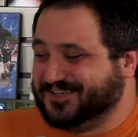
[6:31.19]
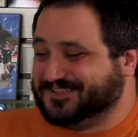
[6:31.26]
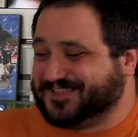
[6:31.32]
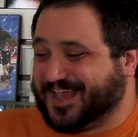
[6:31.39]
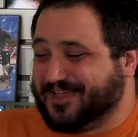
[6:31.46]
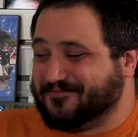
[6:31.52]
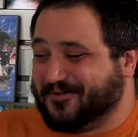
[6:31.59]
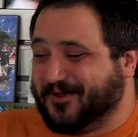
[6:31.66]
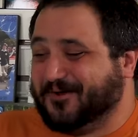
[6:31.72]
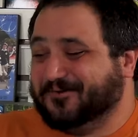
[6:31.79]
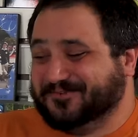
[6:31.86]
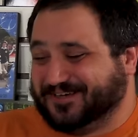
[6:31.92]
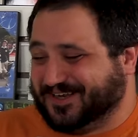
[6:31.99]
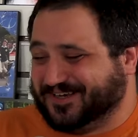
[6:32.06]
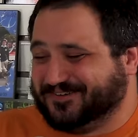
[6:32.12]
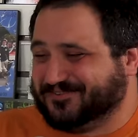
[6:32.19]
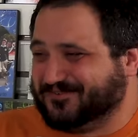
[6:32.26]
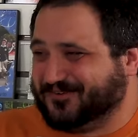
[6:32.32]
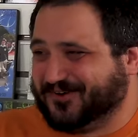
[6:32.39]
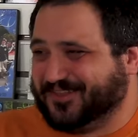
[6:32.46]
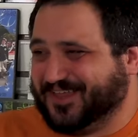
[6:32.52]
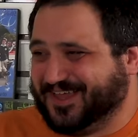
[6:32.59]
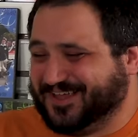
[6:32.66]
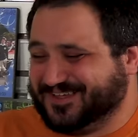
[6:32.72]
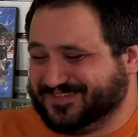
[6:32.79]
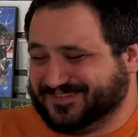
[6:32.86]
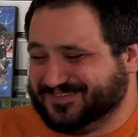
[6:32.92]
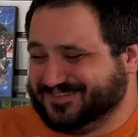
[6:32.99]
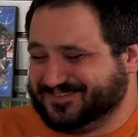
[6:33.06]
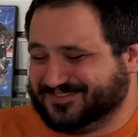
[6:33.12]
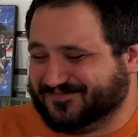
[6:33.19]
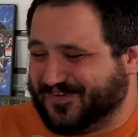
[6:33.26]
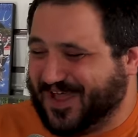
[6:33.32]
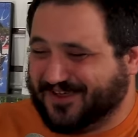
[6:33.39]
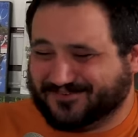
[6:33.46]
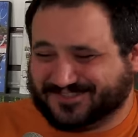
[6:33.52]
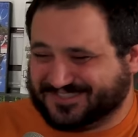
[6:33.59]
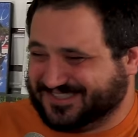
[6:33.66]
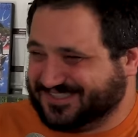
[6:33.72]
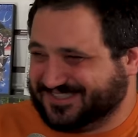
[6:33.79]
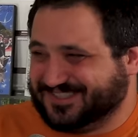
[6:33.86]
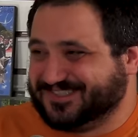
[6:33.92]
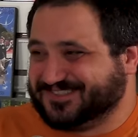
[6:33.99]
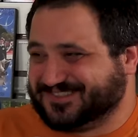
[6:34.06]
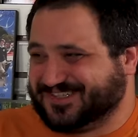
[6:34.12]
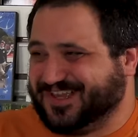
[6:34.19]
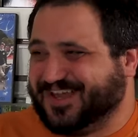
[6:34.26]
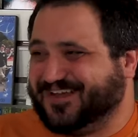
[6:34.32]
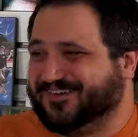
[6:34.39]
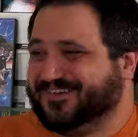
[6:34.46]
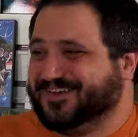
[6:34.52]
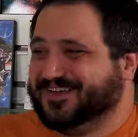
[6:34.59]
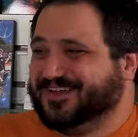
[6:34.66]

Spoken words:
because I've owned it for like 5 or 6 years now.